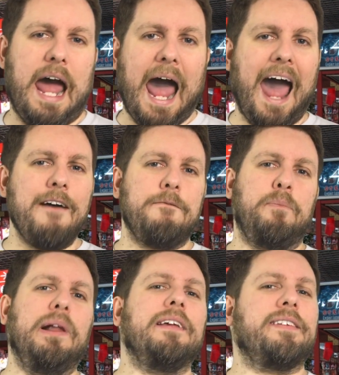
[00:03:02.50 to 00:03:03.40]
half
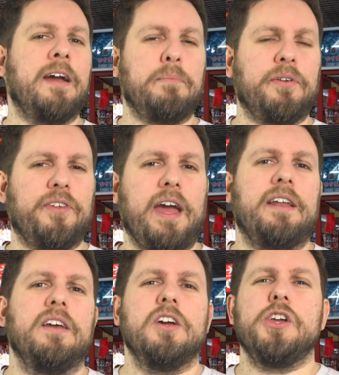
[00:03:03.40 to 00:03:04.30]
plus 10%
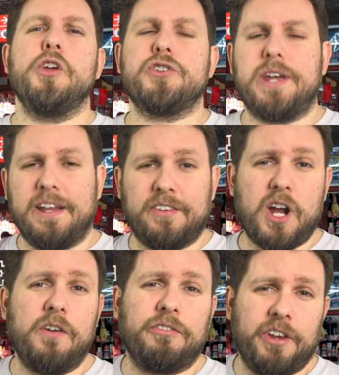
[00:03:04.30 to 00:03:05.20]
usually gets the
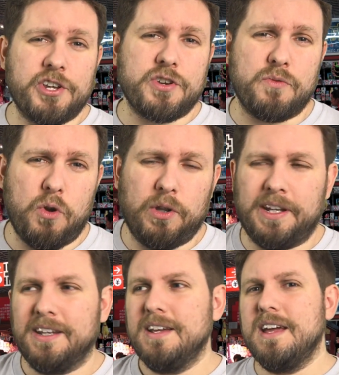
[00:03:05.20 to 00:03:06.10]
conversation
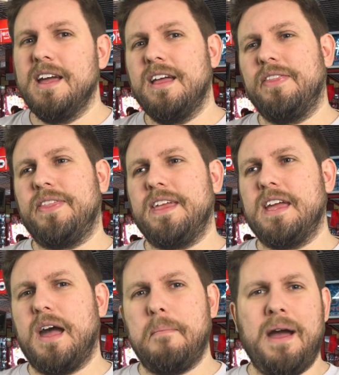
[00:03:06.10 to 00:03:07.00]
rolling.
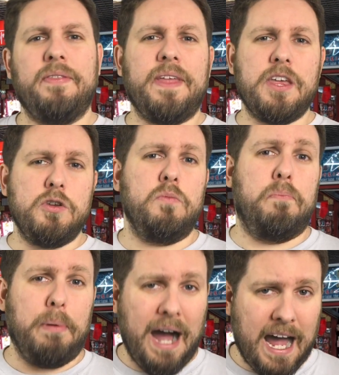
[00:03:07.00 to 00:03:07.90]
The amount that you
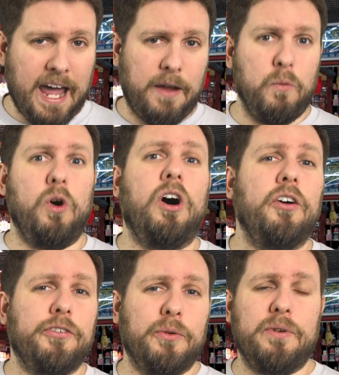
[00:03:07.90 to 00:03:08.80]
buy will
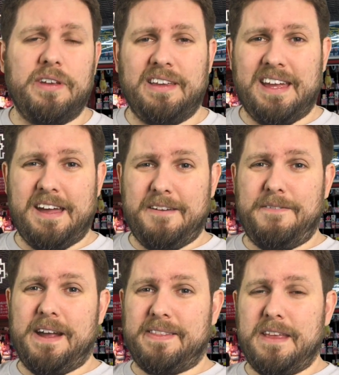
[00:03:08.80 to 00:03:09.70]
also
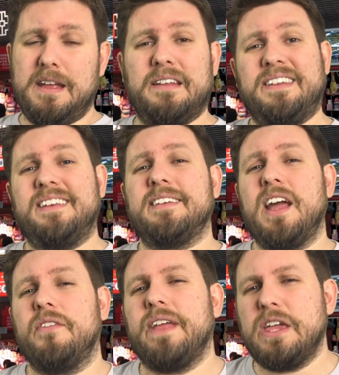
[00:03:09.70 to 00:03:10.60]
affect the
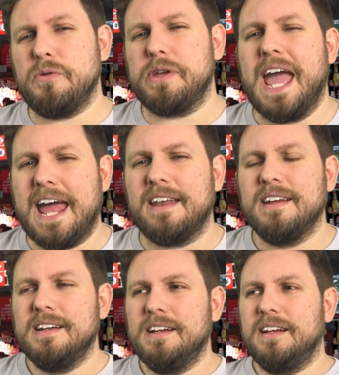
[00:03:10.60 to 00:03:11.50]
discount that you get.
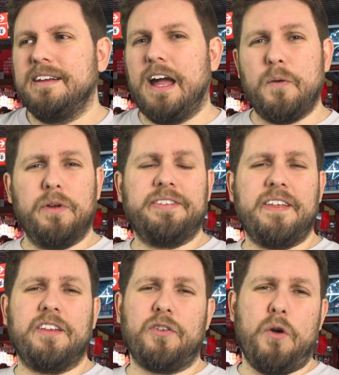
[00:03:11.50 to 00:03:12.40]
Now, I will say
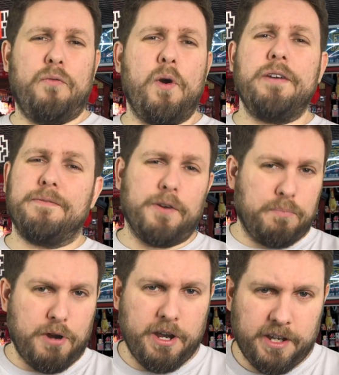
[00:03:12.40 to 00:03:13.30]
this, avoid fur
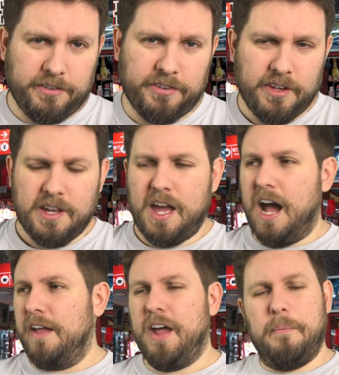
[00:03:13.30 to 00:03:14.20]
products,
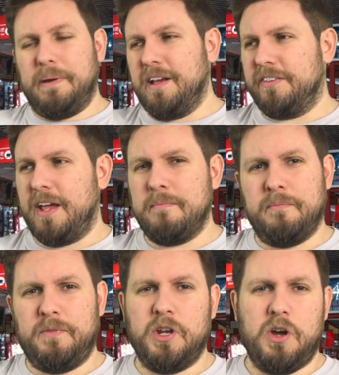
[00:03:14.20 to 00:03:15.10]
not because I'm,